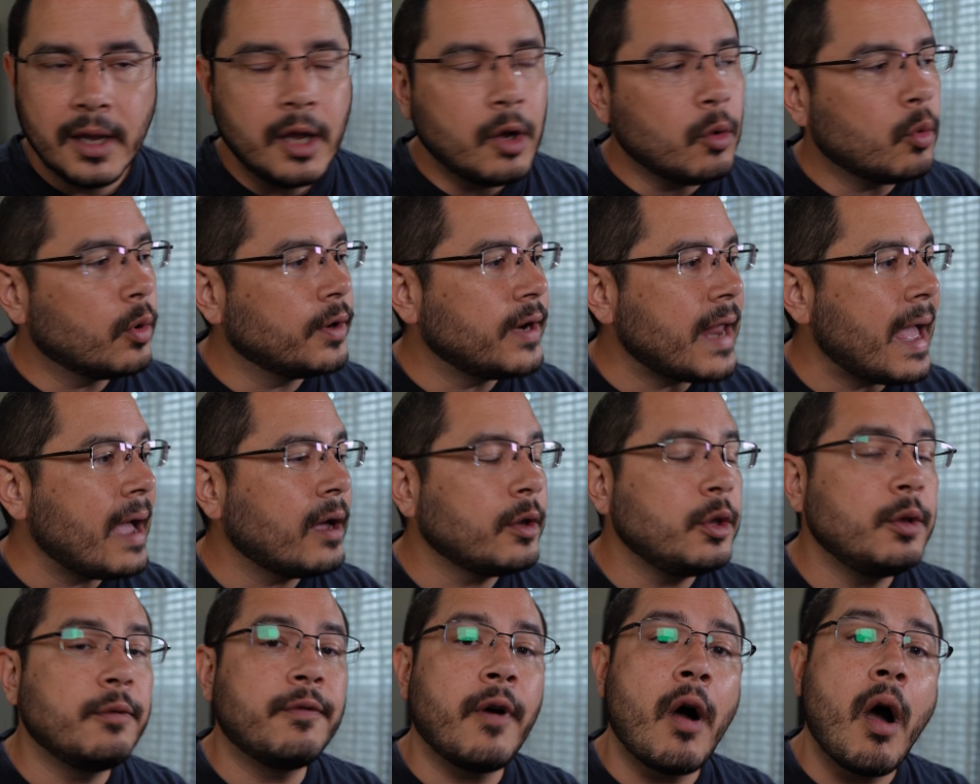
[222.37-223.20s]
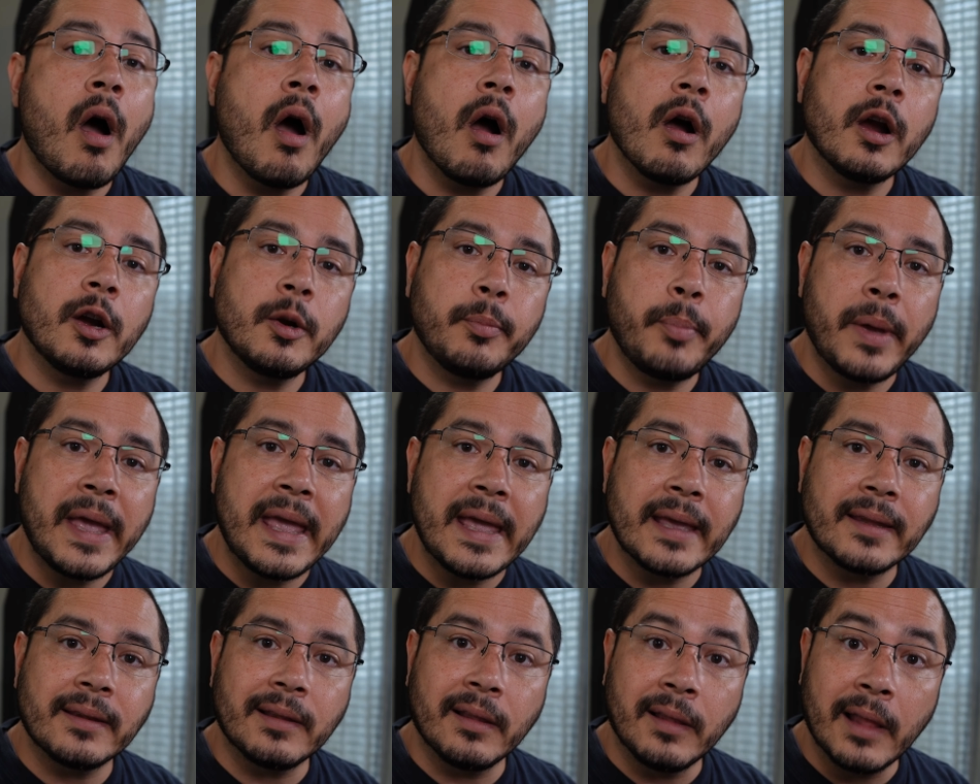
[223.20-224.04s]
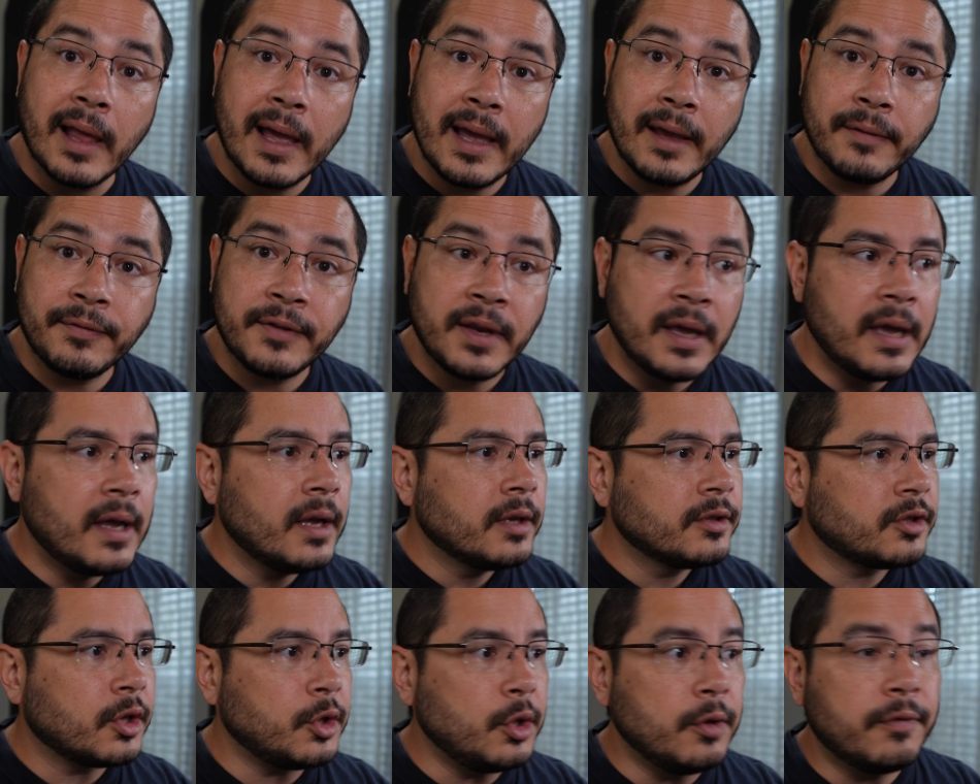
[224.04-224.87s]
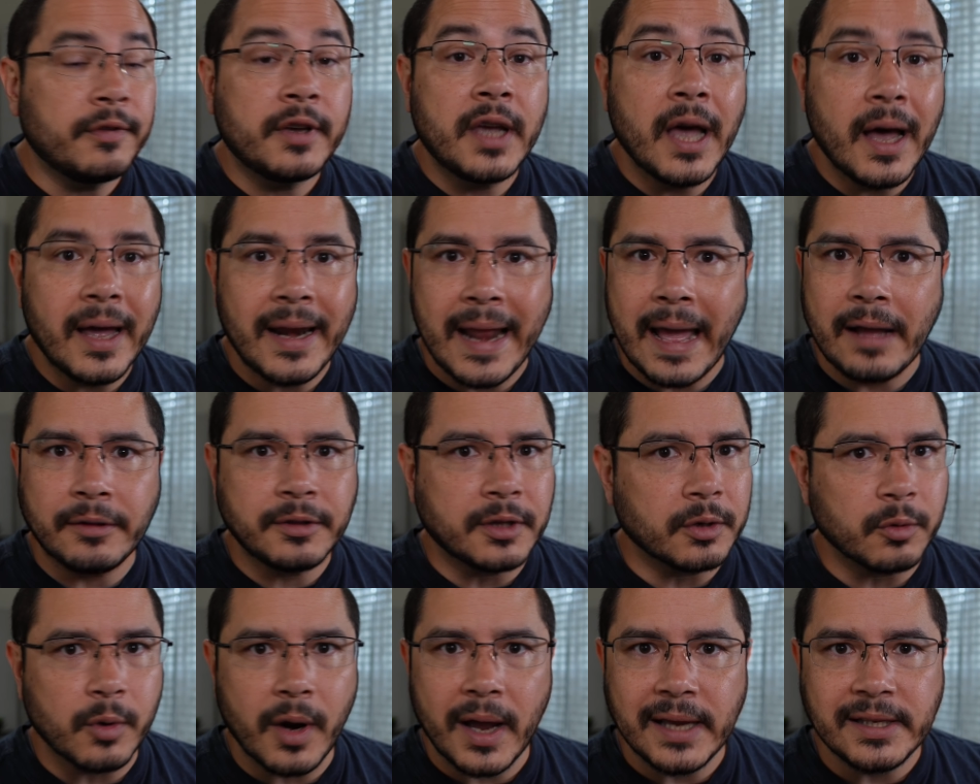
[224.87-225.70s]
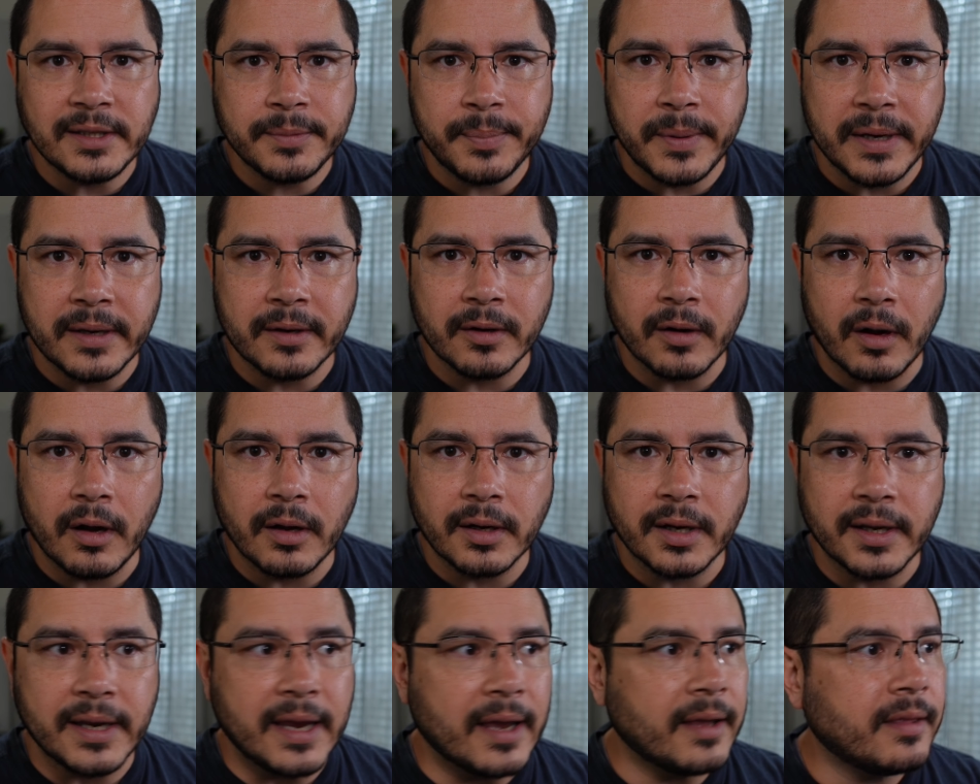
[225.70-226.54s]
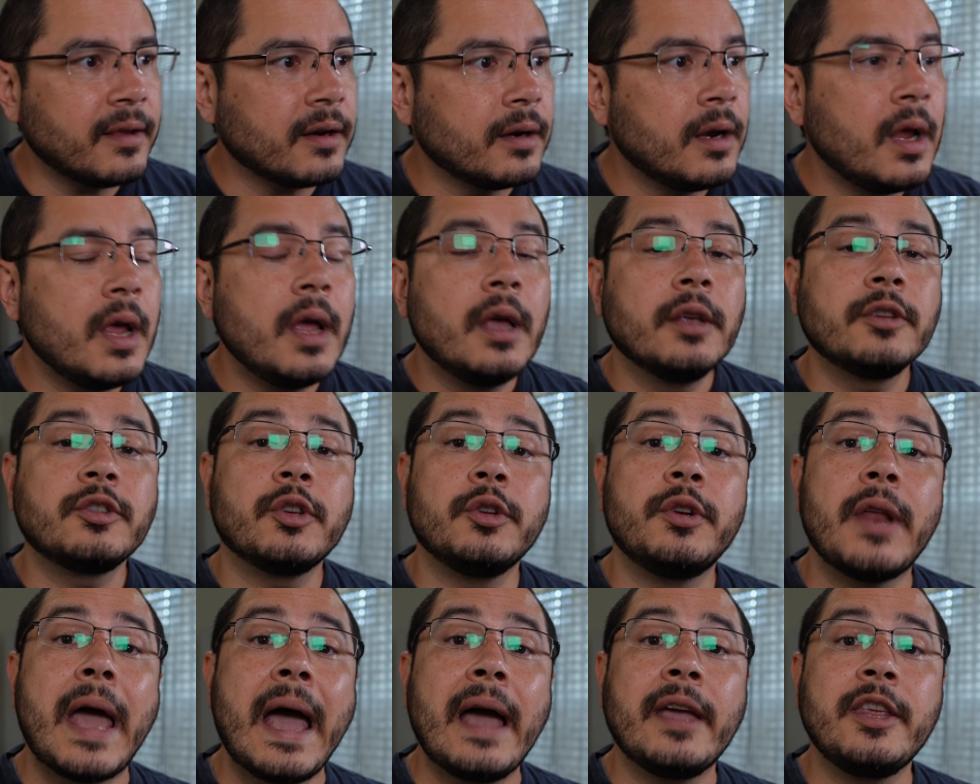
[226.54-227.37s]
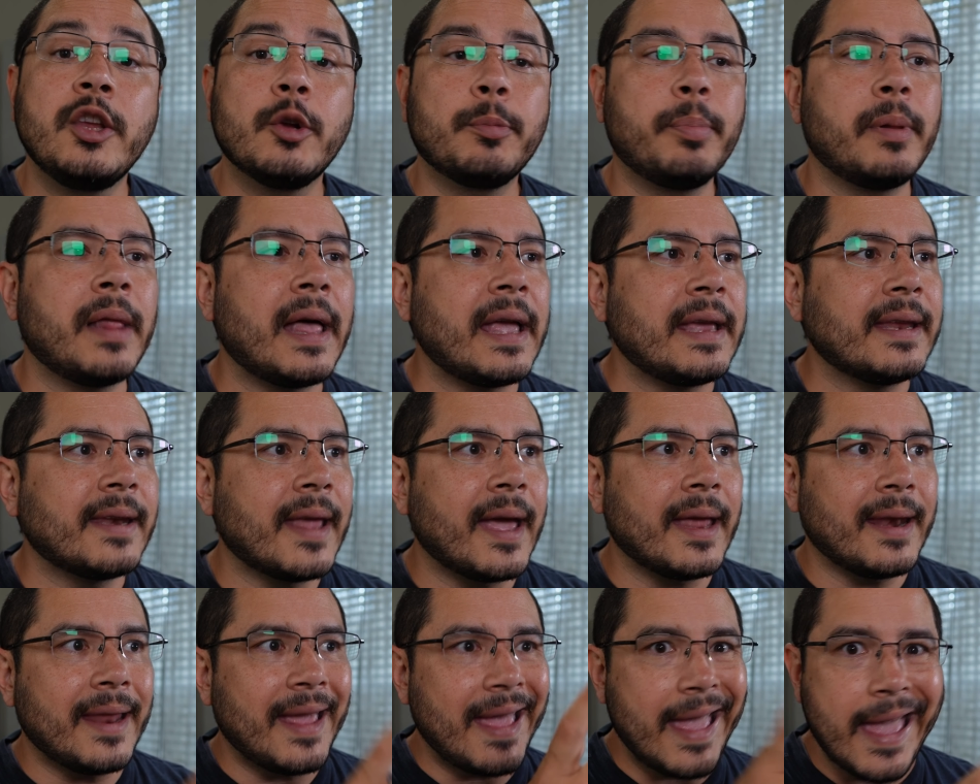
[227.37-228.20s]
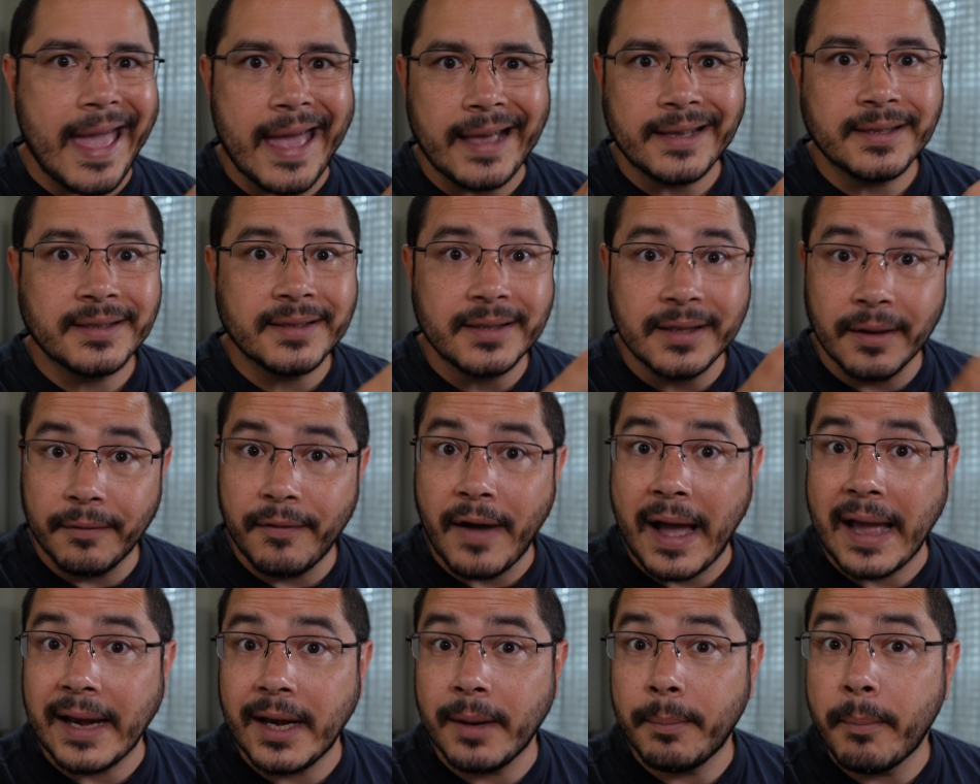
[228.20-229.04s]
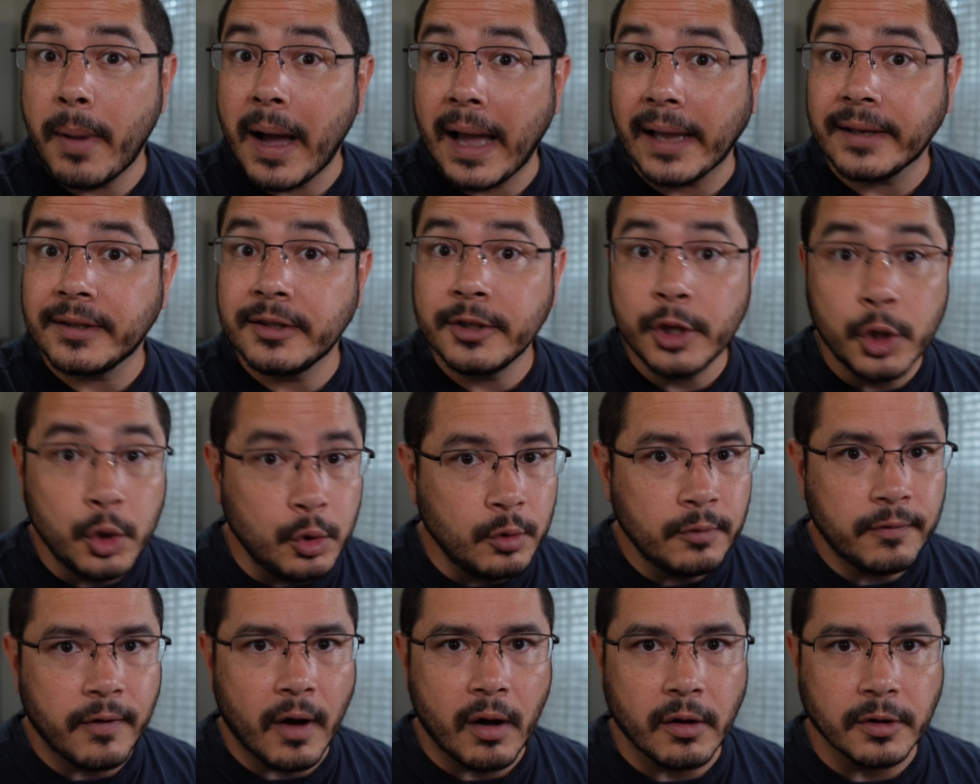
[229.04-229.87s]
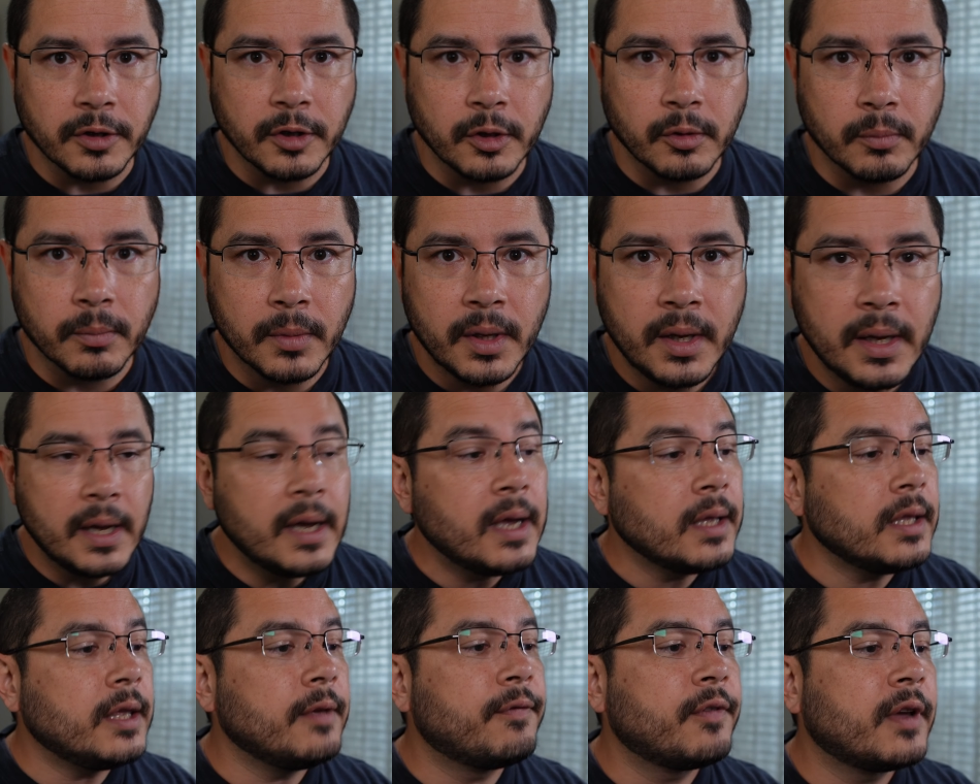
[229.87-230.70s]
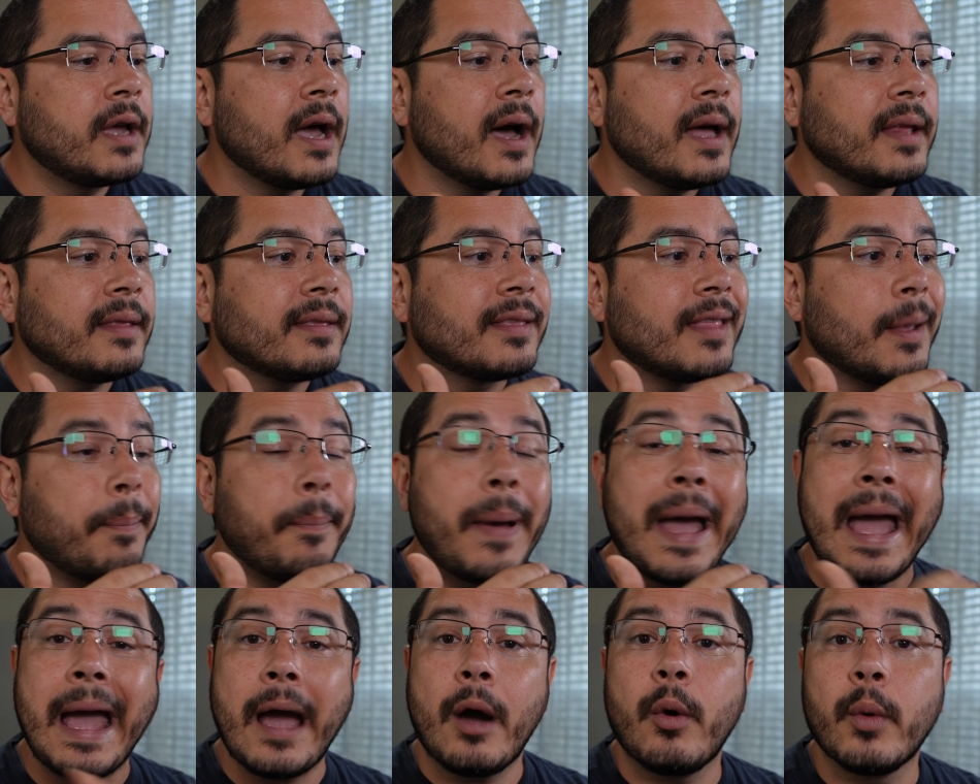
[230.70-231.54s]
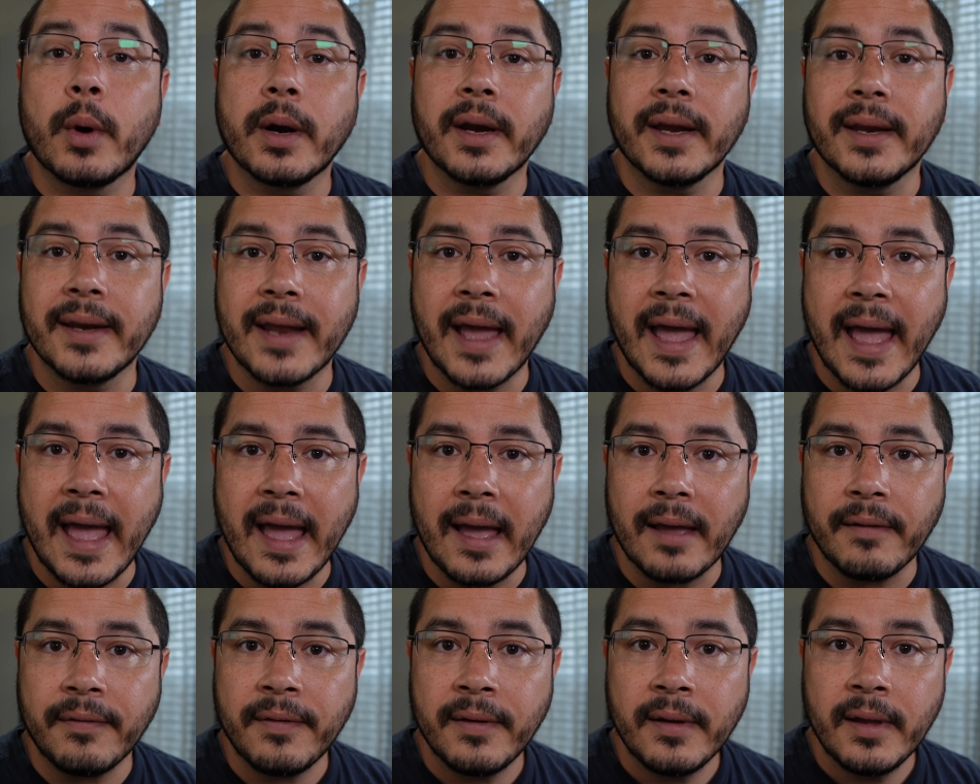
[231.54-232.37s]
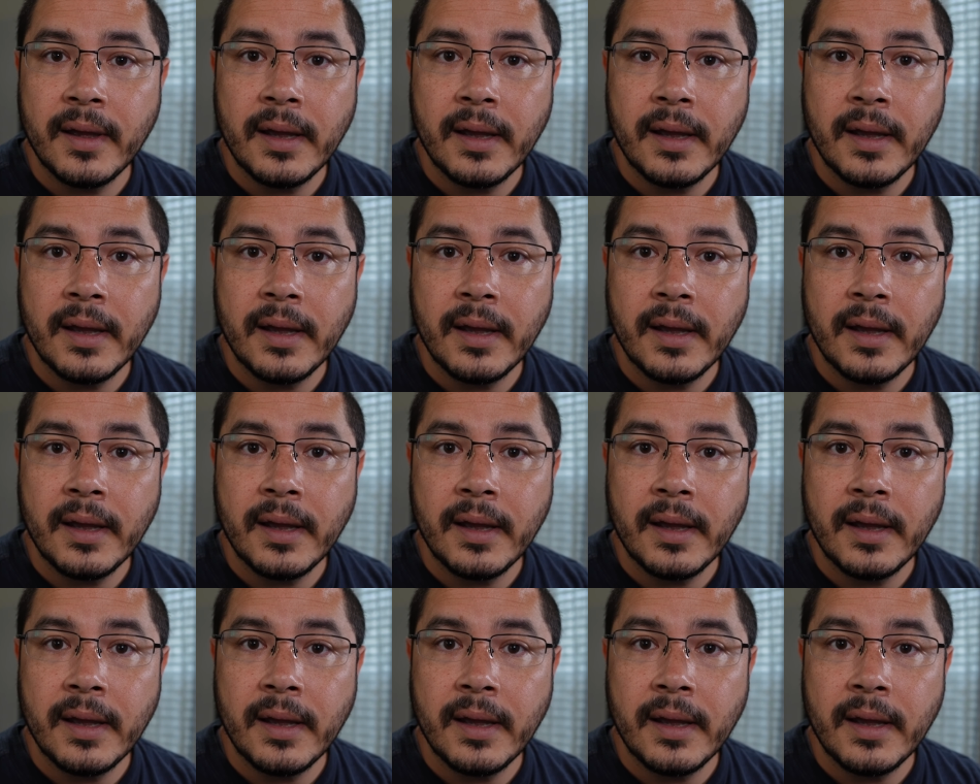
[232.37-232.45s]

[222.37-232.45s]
Well, now you've hard panned left, so you've cut out the right speaker altogether, so now you're playing at X divided by 2 volume. You've cut the power in half.